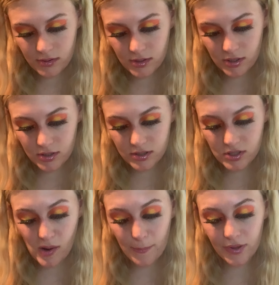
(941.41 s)
it's
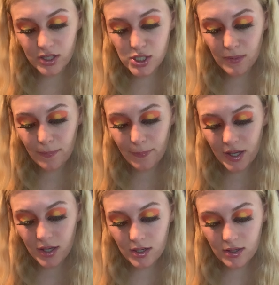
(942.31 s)
called Blushing
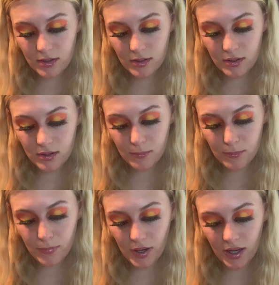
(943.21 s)
Pink
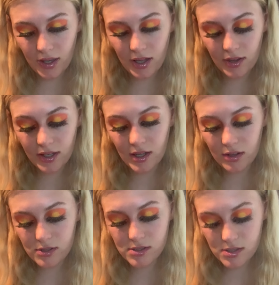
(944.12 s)
by LA
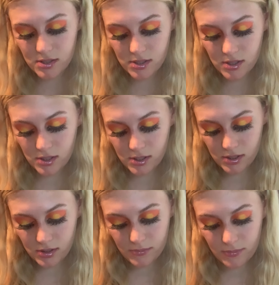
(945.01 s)
Colors.
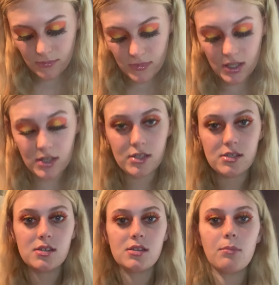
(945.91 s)
And
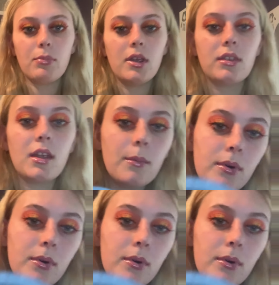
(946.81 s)
this is the pink that I